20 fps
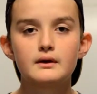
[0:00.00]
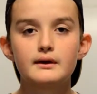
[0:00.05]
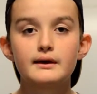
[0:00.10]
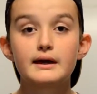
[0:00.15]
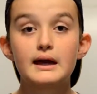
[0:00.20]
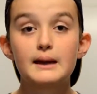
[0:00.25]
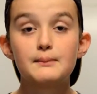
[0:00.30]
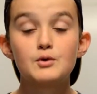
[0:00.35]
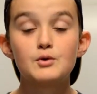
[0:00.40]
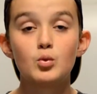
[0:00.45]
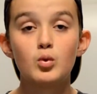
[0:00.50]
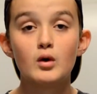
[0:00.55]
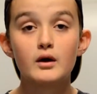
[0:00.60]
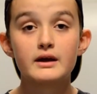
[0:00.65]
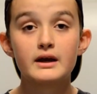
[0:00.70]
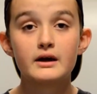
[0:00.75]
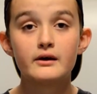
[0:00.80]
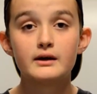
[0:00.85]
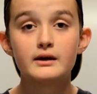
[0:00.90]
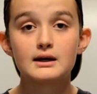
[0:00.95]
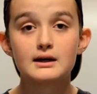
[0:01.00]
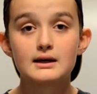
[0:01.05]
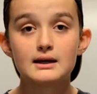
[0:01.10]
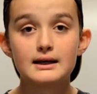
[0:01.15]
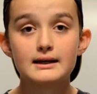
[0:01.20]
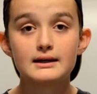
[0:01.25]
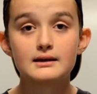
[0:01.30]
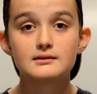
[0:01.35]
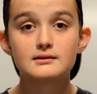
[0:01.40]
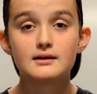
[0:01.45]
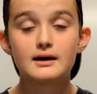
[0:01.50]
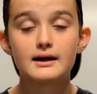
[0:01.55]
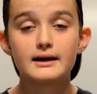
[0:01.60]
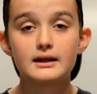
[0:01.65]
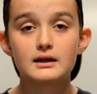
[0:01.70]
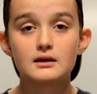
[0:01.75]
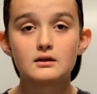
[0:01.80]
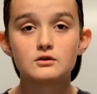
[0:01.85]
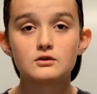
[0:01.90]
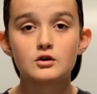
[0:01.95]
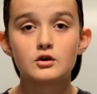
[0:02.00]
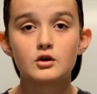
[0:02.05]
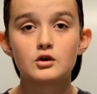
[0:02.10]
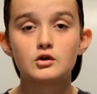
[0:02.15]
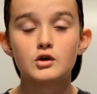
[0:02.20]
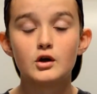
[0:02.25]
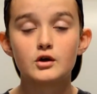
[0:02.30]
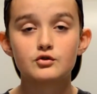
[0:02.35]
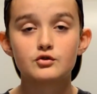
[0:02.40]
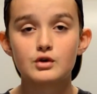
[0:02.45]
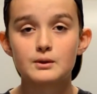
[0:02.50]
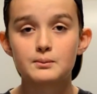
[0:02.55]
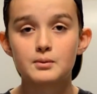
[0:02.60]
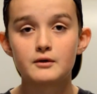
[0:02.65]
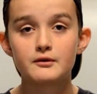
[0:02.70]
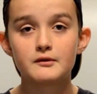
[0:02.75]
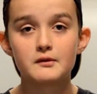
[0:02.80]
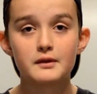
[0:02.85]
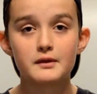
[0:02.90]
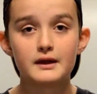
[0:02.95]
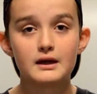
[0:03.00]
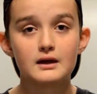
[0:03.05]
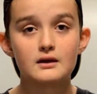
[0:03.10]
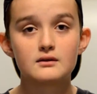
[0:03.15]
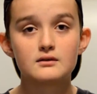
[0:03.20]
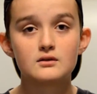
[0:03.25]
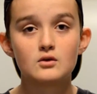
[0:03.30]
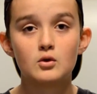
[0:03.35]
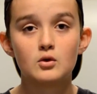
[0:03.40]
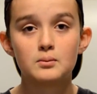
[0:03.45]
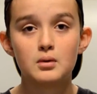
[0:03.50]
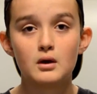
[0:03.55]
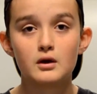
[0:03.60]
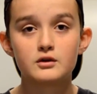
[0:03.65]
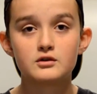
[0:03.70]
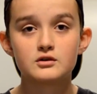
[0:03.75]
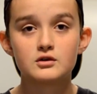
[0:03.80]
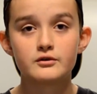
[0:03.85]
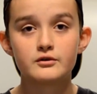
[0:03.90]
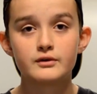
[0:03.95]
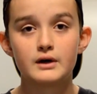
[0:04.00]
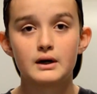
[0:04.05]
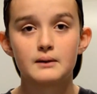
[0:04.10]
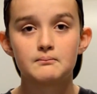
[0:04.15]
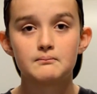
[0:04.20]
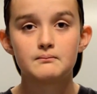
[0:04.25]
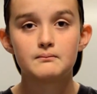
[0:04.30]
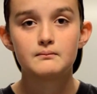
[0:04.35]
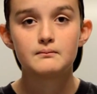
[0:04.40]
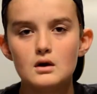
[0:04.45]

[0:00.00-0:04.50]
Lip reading: Keep your work area clean and tidy so you don't trip over things or blow yourself up.